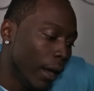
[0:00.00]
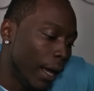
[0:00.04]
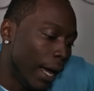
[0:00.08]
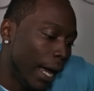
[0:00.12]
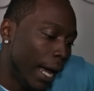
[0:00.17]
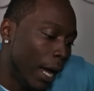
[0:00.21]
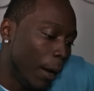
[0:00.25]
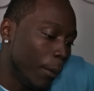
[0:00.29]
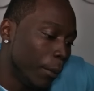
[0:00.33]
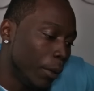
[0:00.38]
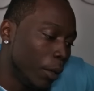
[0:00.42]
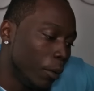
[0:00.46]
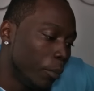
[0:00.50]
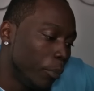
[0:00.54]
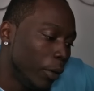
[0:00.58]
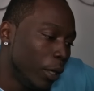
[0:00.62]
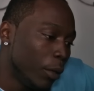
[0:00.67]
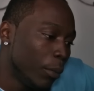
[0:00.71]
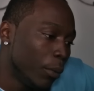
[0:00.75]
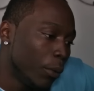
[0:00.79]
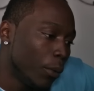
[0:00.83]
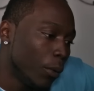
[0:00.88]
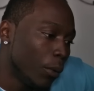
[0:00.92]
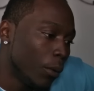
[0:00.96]
how many
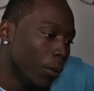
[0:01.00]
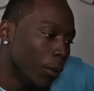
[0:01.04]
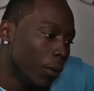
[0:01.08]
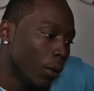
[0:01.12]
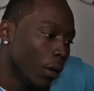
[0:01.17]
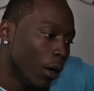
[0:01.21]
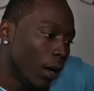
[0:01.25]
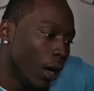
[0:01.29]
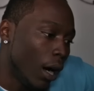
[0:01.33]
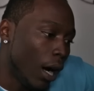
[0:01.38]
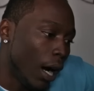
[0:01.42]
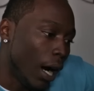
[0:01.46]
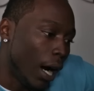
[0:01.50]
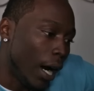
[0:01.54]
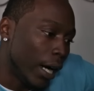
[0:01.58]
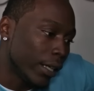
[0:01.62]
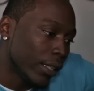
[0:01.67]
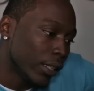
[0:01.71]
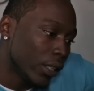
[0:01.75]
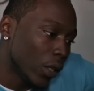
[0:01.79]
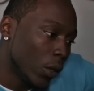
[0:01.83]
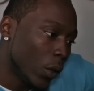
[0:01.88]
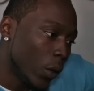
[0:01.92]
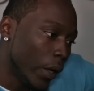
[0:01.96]
people
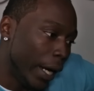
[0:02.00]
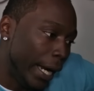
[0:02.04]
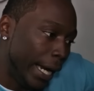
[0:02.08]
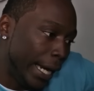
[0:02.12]
are so